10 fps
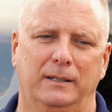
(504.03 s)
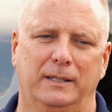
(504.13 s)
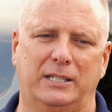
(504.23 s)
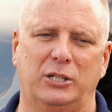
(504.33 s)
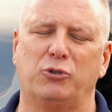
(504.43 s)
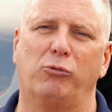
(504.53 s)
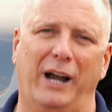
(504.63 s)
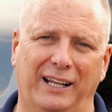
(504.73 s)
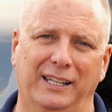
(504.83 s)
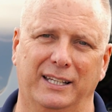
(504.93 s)
This is
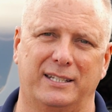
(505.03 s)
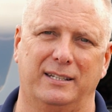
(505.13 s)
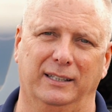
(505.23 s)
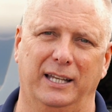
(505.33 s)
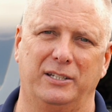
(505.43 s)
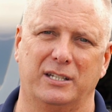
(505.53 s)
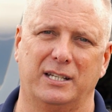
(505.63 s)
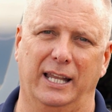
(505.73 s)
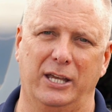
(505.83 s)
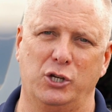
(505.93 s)
reckless
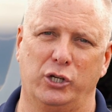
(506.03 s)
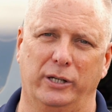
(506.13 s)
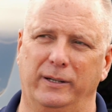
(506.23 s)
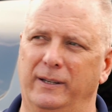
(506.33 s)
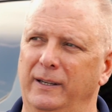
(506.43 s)
legislation.